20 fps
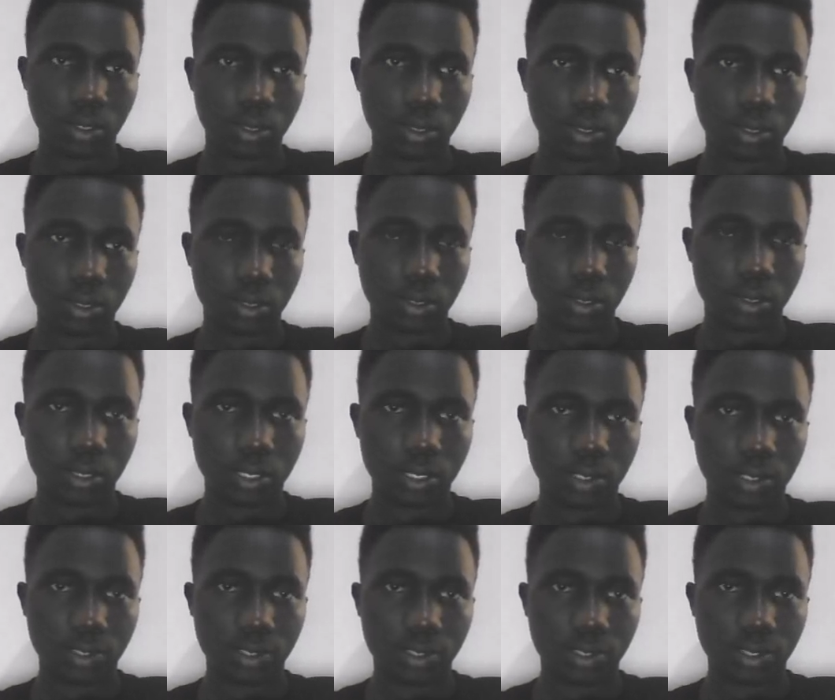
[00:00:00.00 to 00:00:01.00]

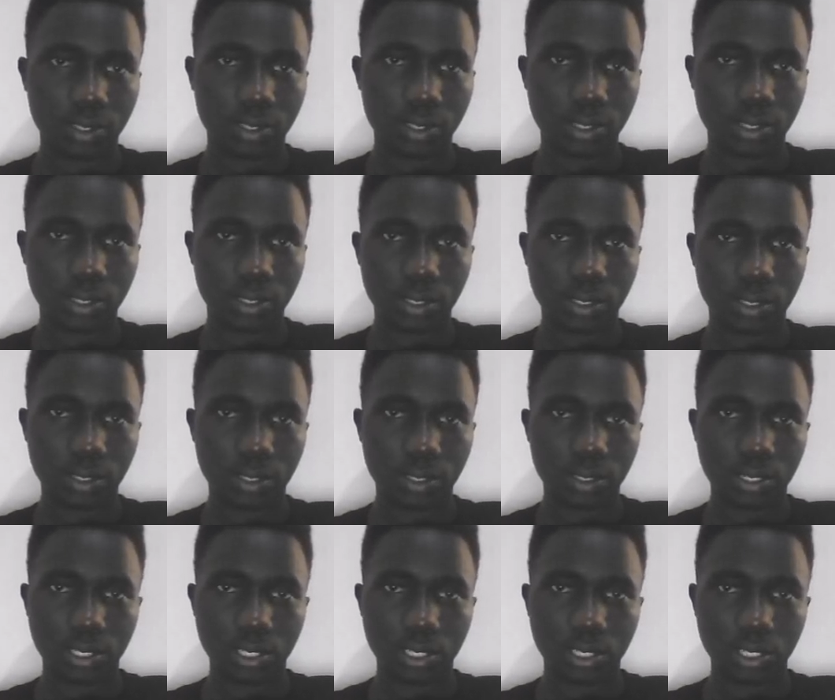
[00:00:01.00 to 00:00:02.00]
Yes, in text
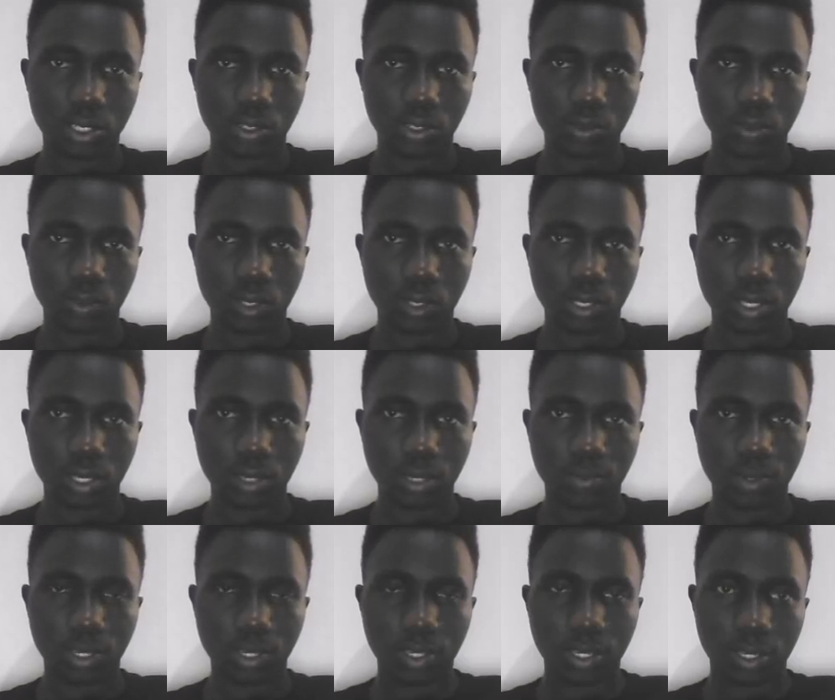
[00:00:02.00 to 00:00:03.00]
citation with
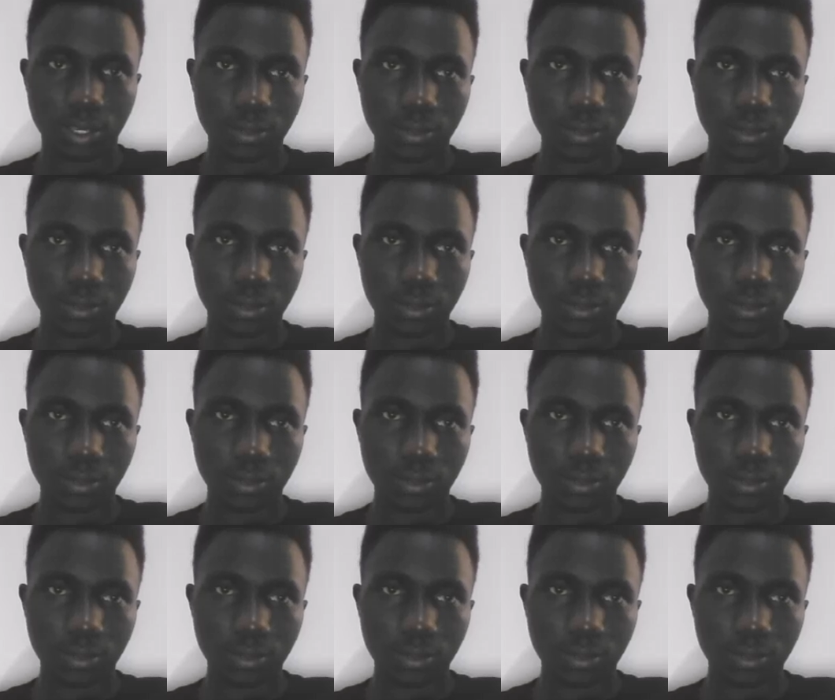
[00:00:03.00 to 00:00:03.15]
APA